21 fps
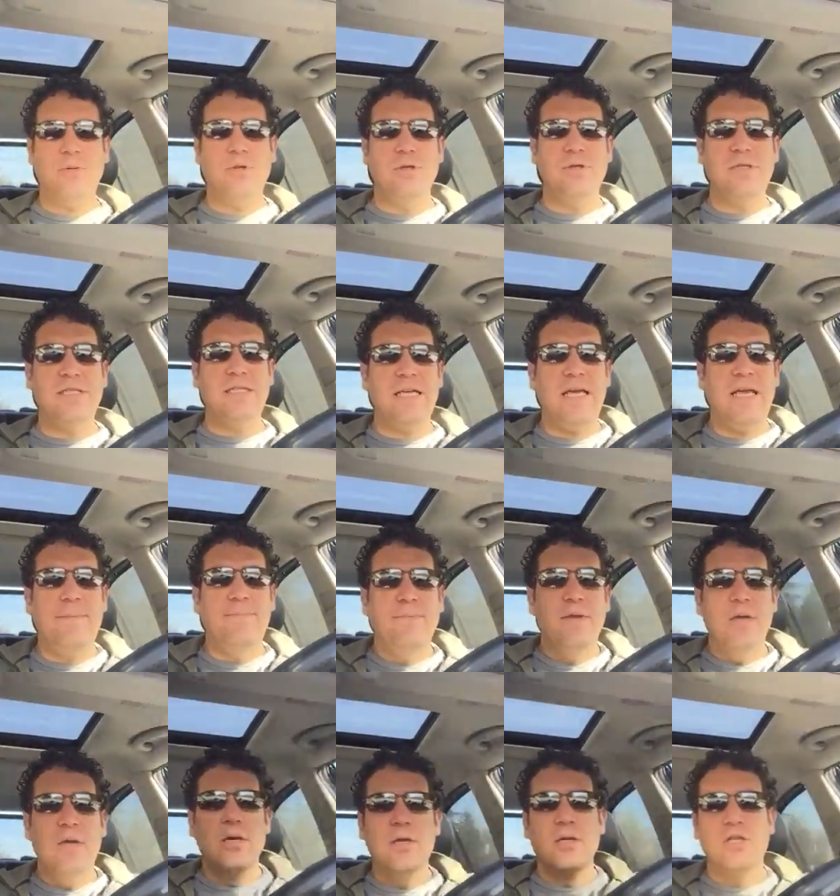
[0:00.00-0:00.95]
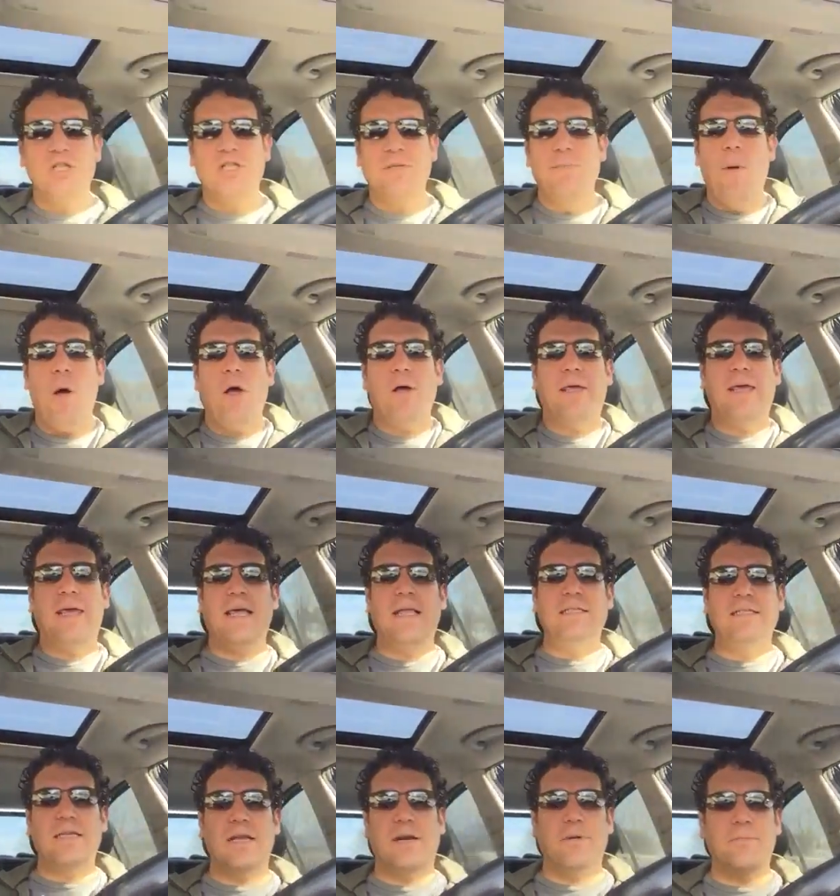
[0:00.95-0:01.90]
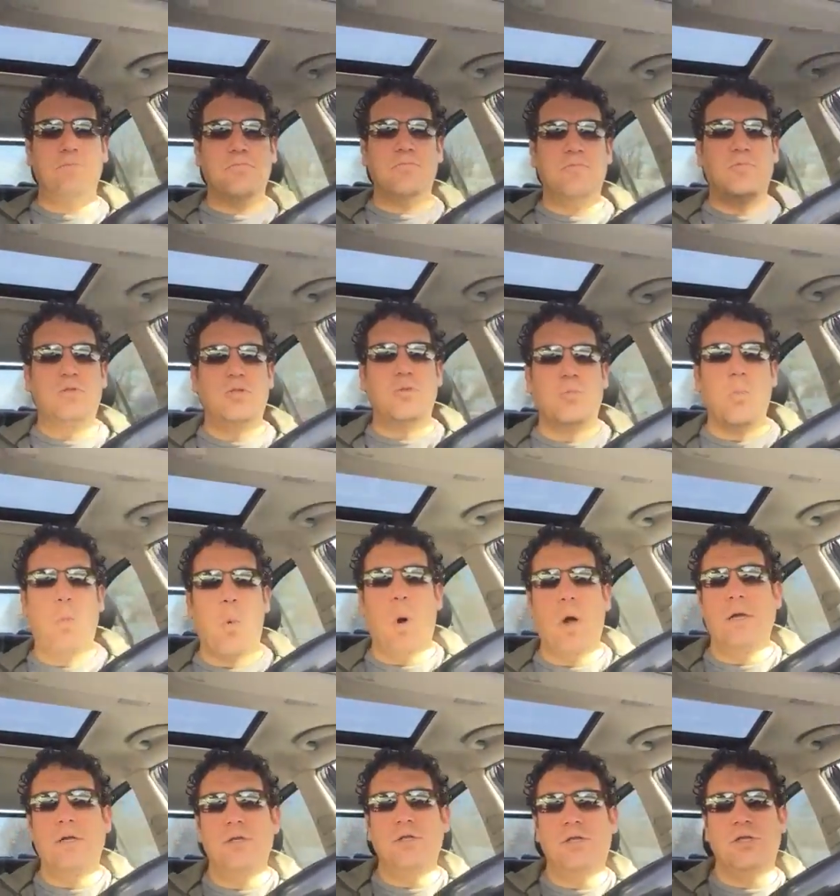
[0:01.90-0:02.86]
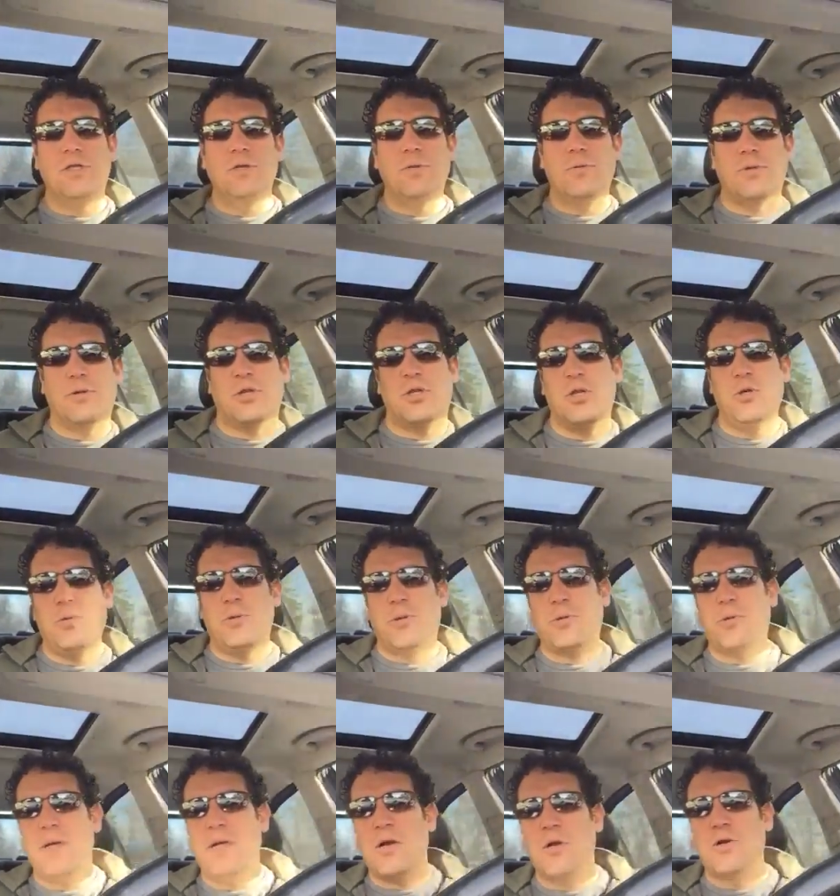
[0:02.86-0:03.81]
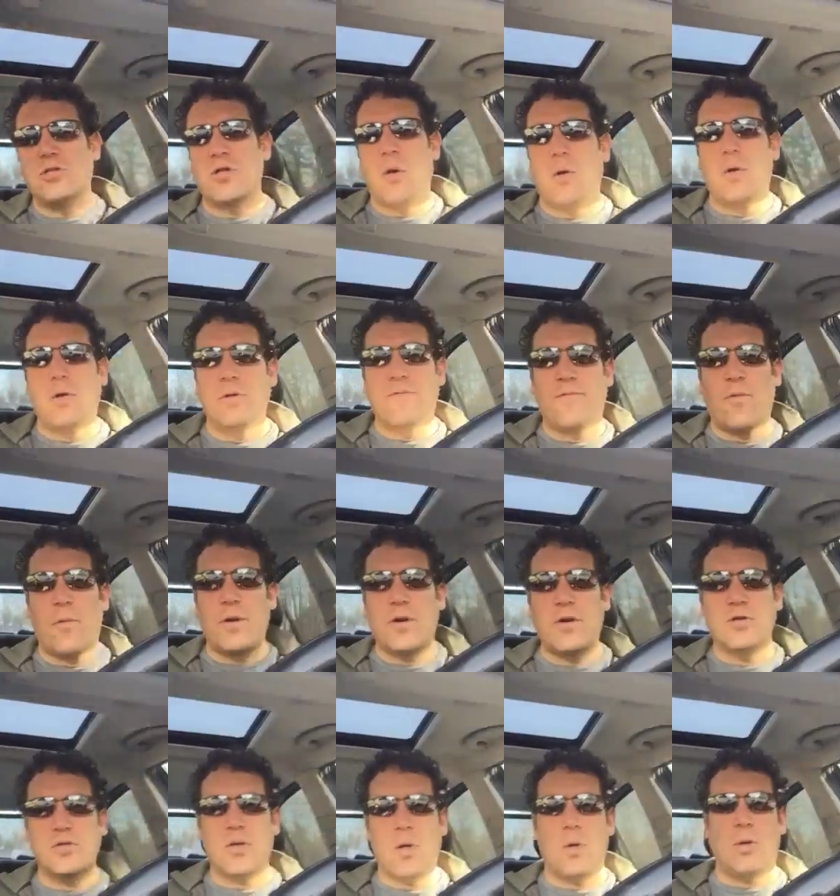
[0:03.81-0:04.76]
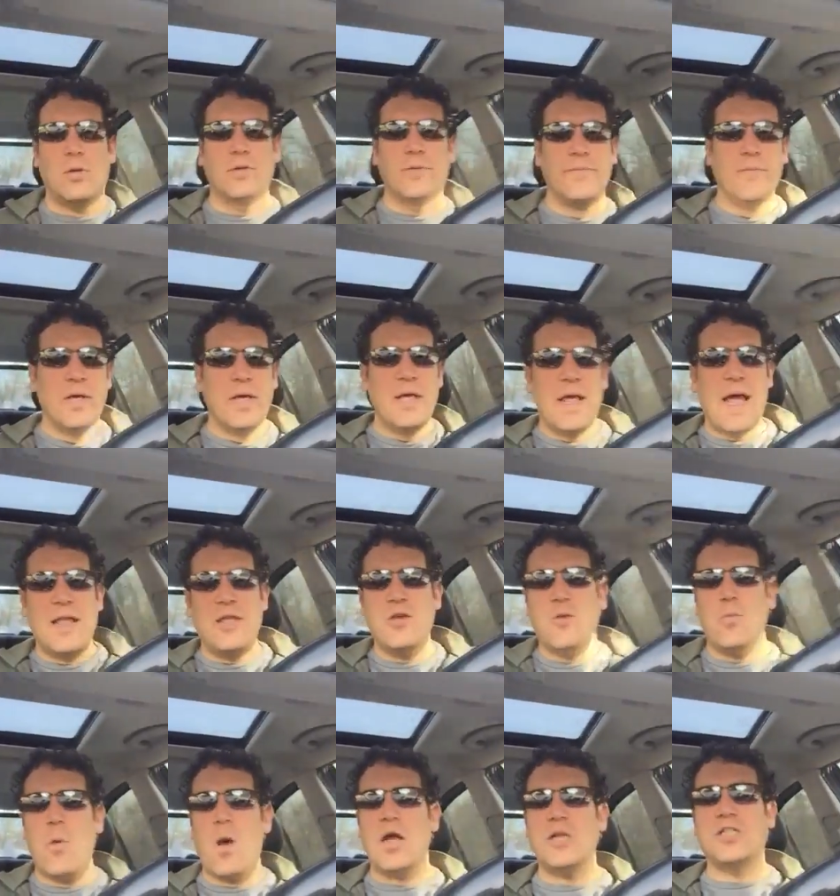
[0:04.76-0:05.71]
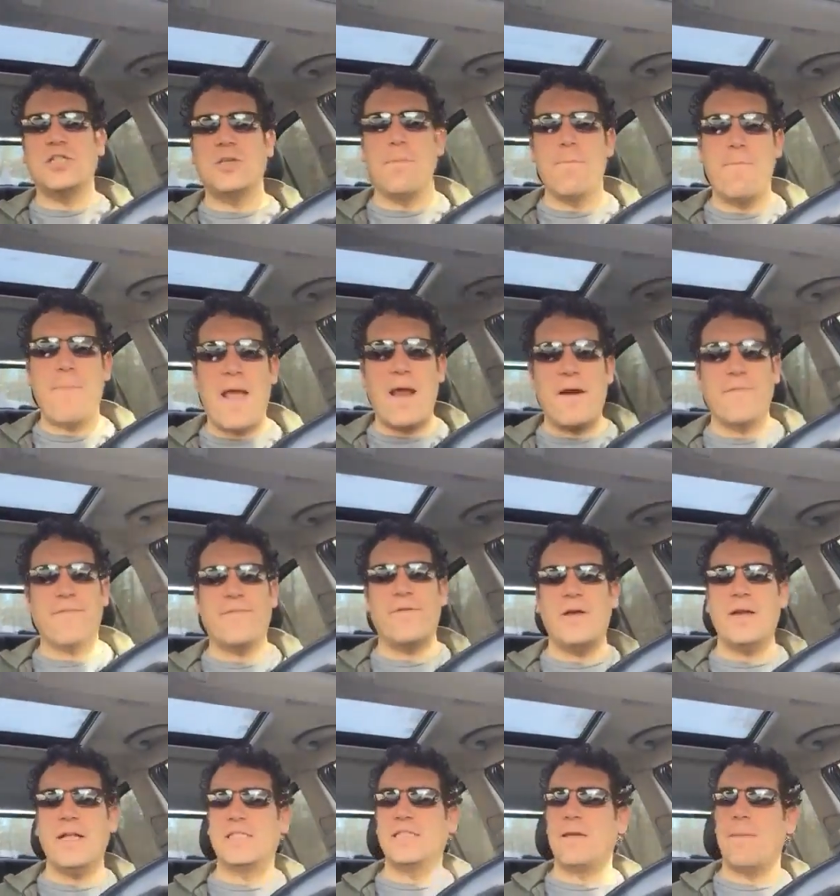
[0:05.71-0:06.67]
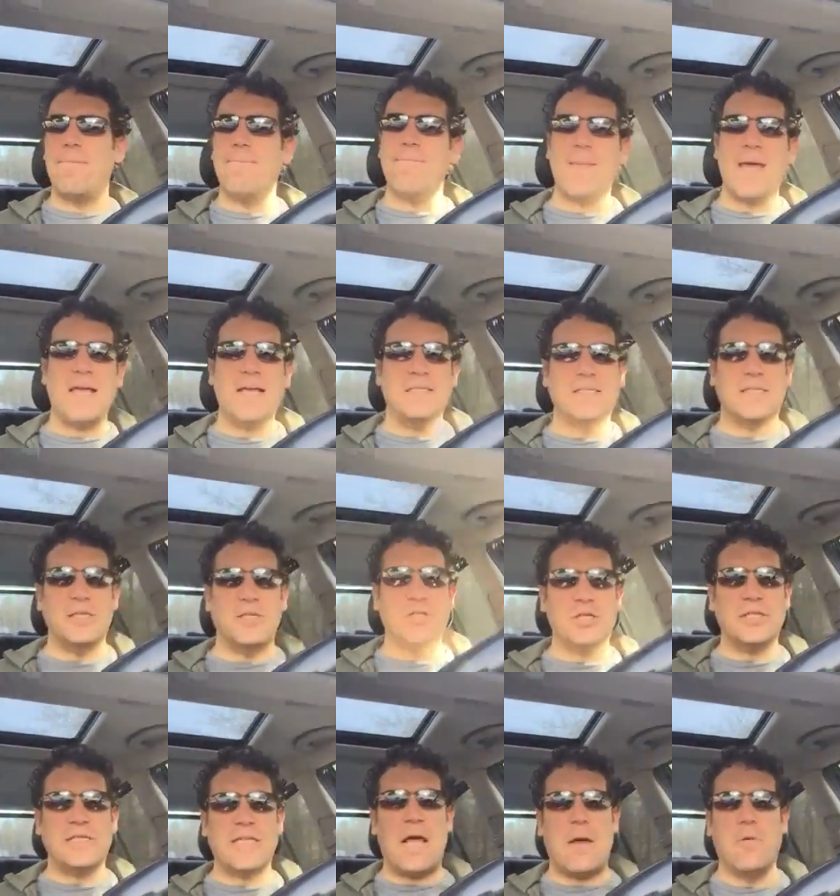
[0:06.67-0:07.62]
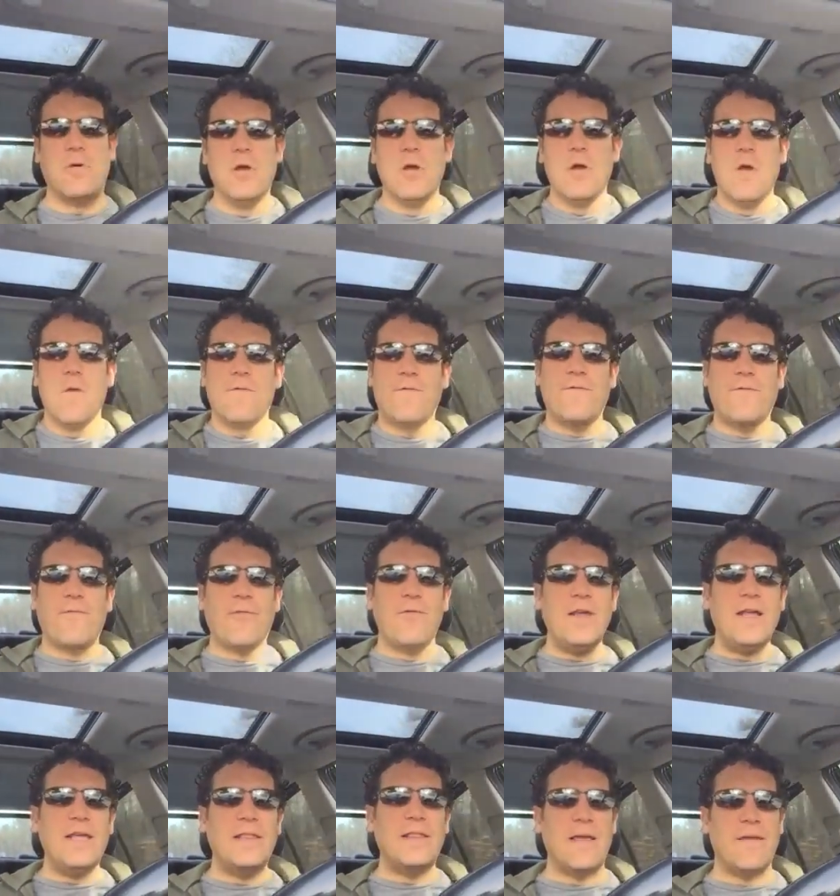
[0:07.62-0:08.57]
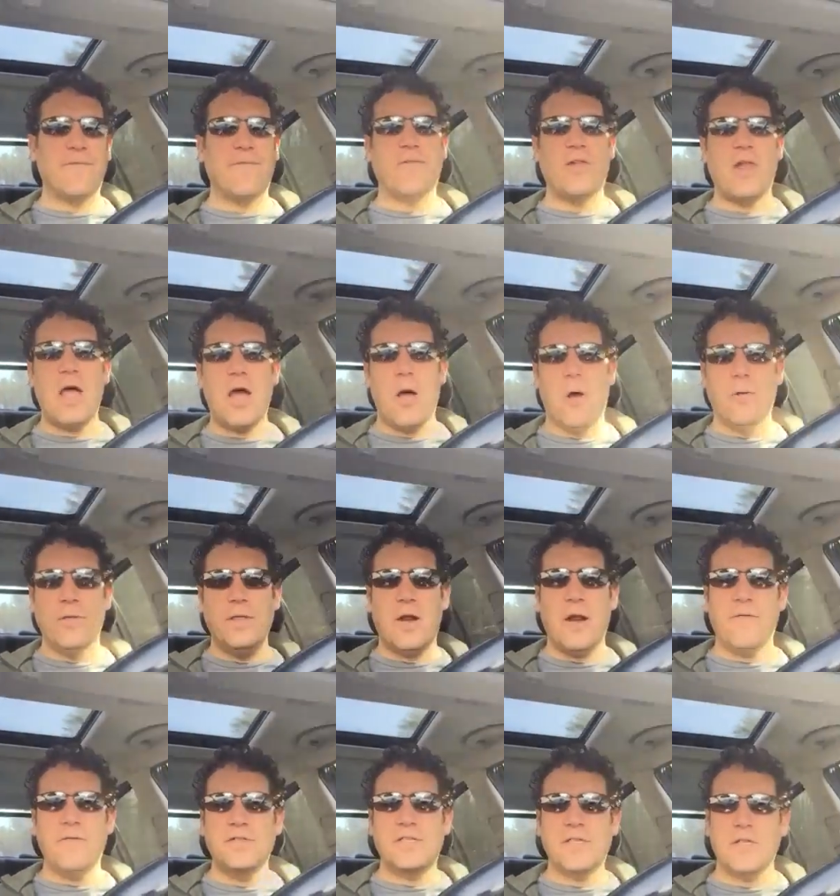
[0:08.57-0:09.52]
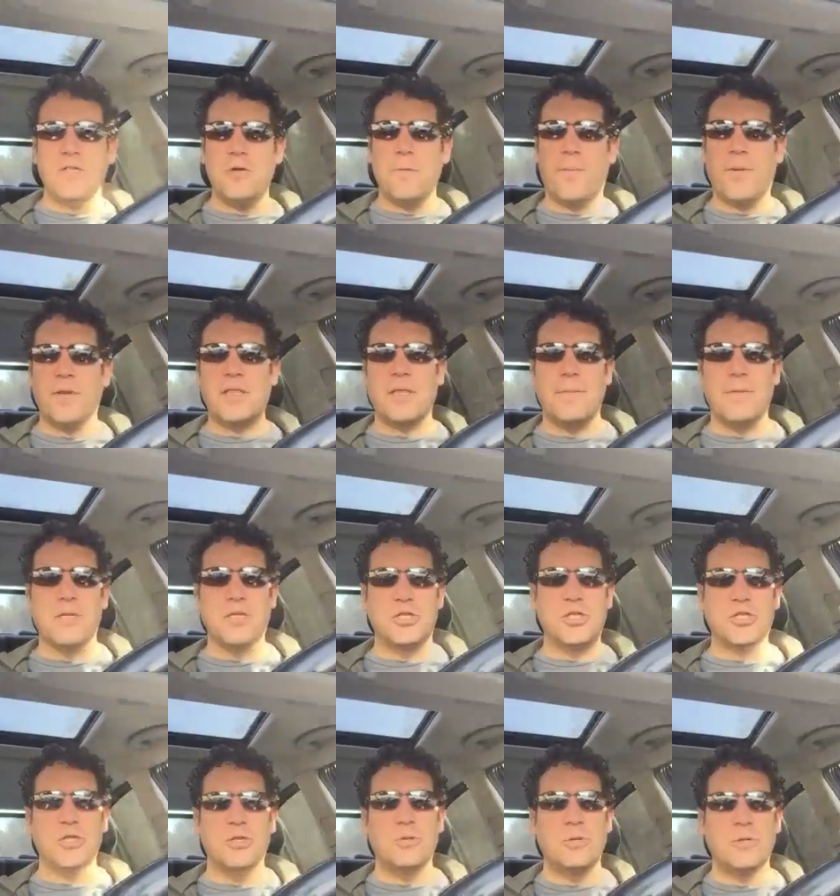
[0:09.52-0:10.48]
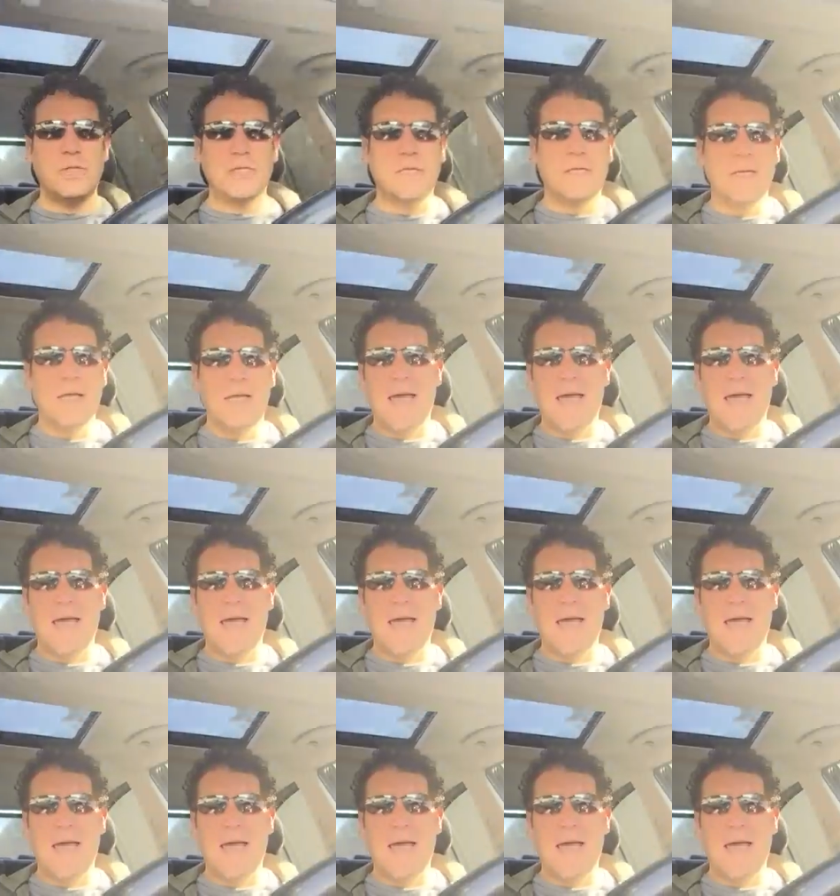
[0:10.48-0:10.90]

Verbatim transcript: When you see small kids that are one, two, two, three years old, four years old, and you watch them barefoot. It's amazing just how free they flow. And then all of a sudden you put them in shoes.